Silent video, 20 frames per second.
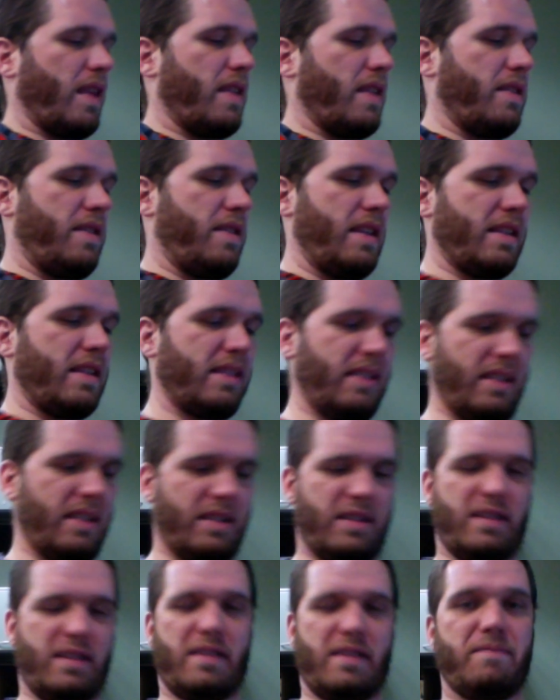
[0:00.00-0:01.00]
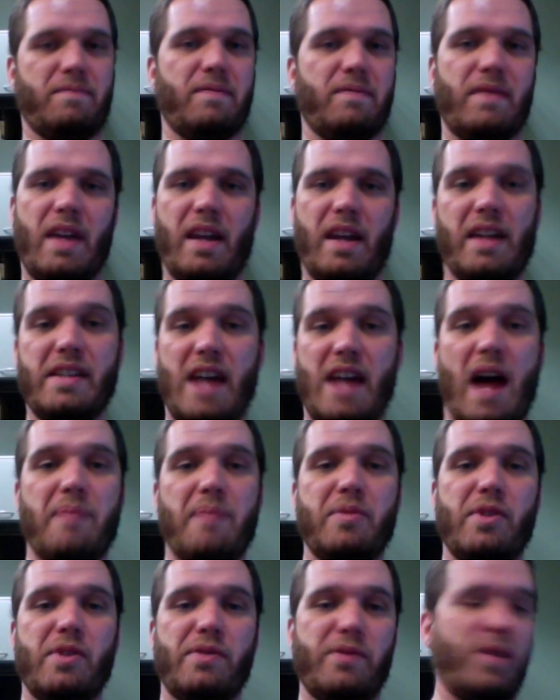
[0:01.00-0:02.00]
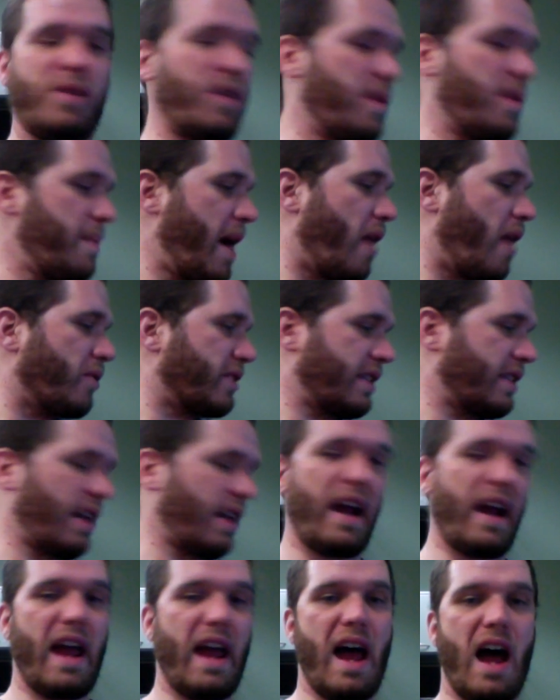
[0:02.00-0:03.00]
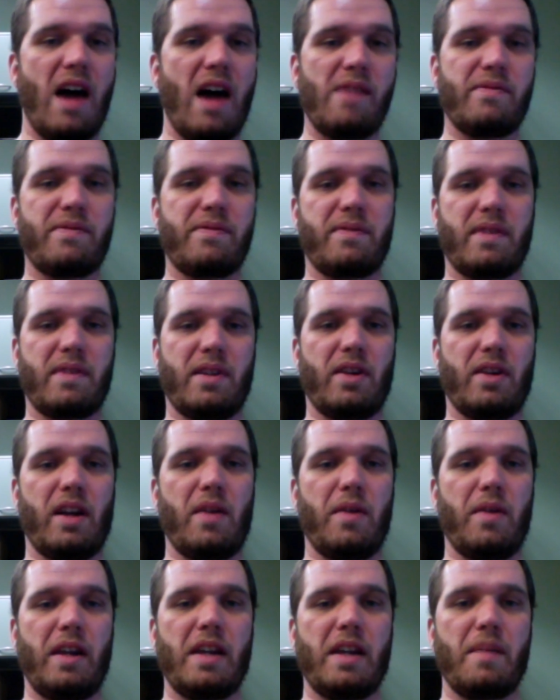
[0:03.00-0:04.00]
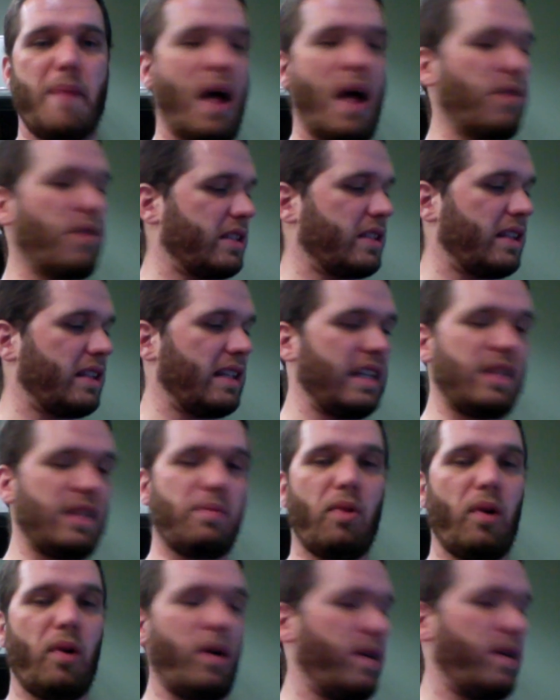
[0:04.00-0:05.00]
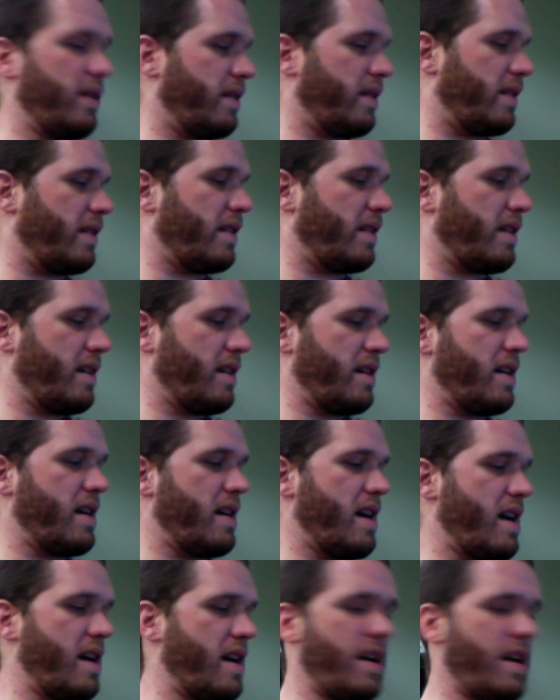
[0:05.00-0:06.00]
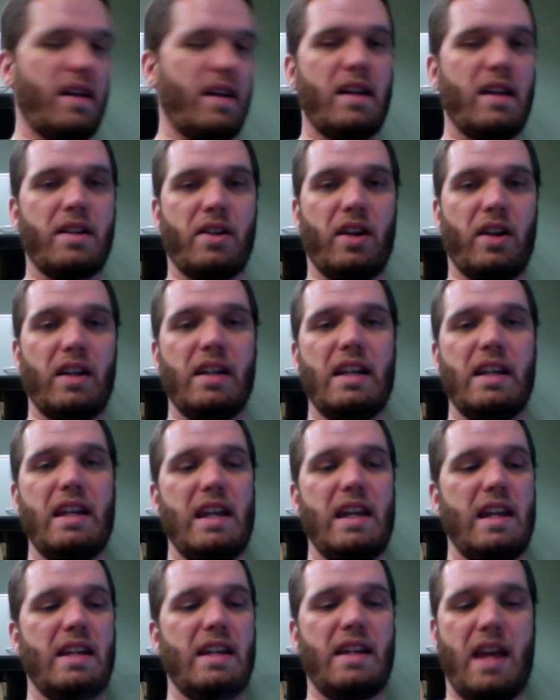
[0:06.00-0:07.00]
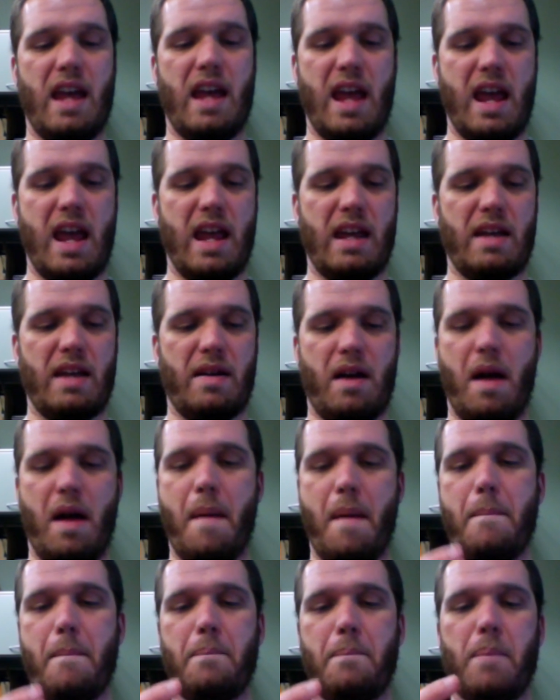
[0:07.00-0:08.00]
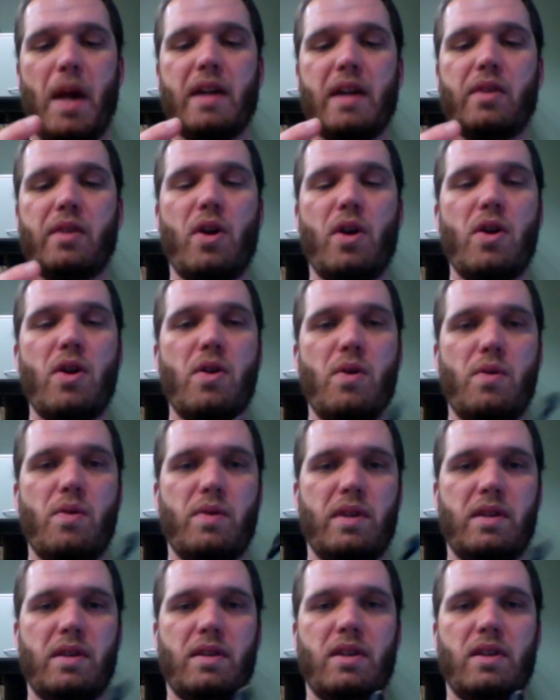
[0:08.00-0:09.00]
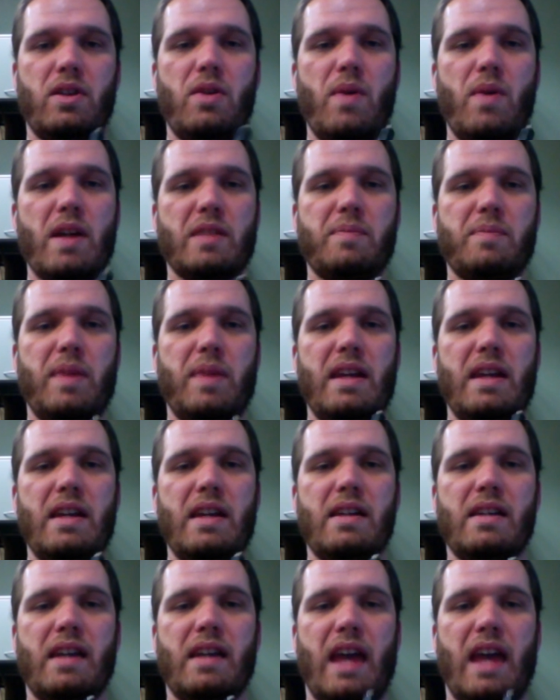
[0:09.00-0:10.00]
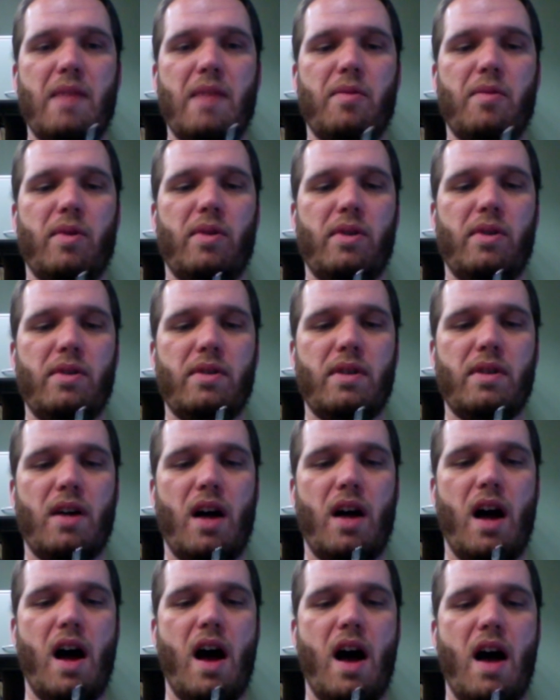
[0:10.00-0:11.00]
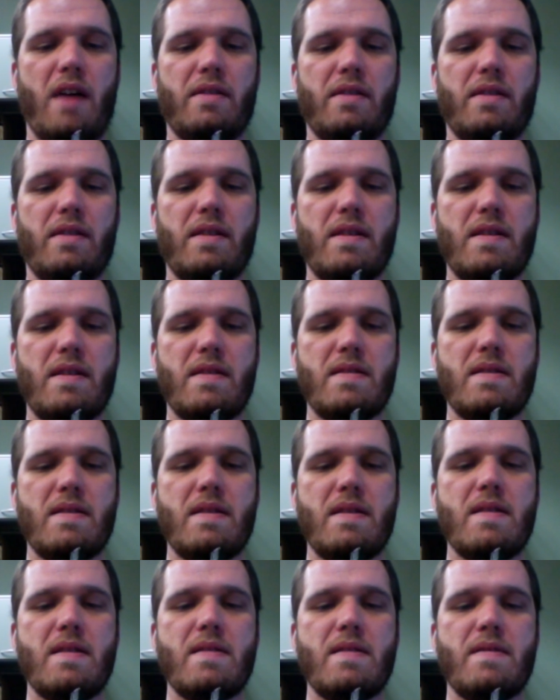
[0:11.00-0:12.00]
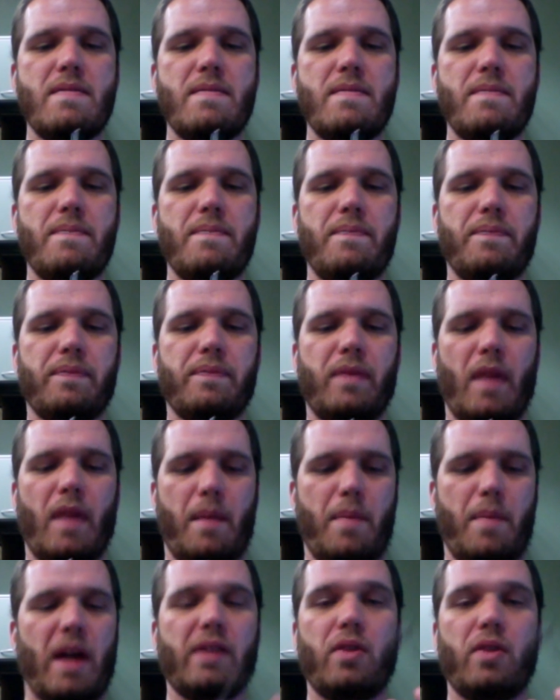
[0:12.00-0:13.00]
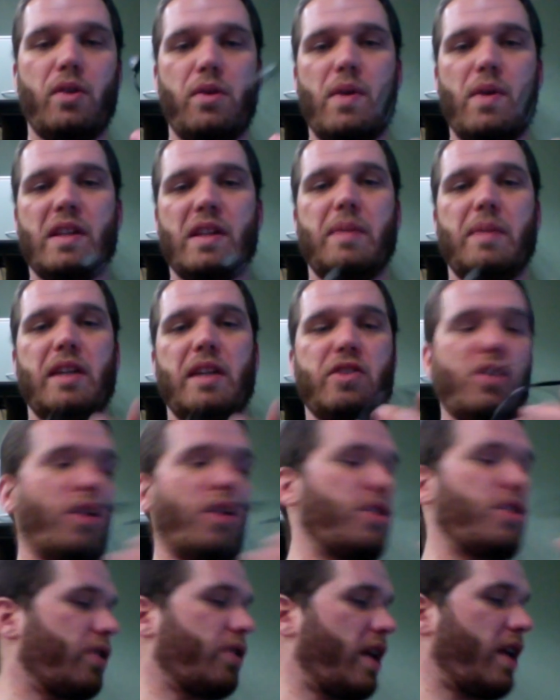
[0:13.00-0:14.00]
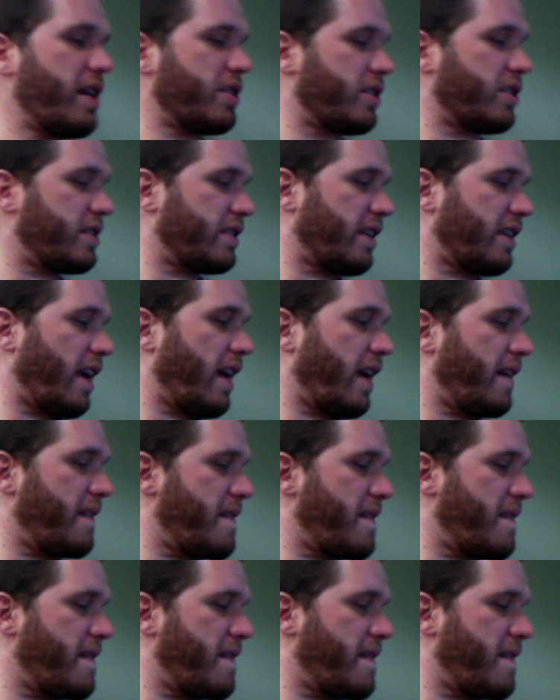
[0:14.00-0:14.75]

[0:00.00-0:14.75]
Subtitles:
This is an adapter for the mouse that I have. You're going to need a mouse and a keyboard. You're going to need a micro USB cable, a micro USB charger, I should say.